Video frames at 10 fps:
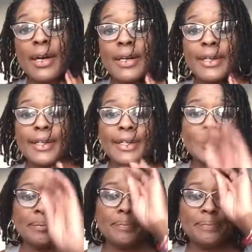
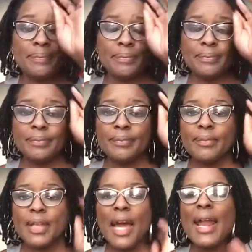Um,
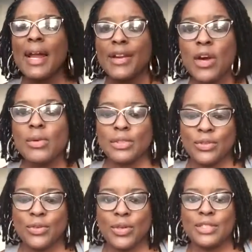and I know it's
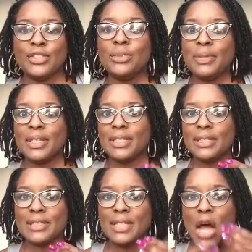growing too
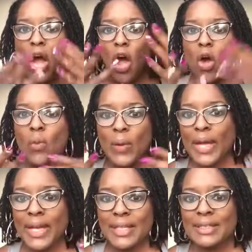because it's
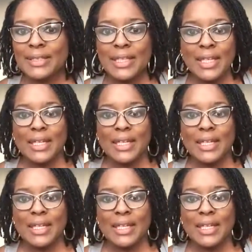always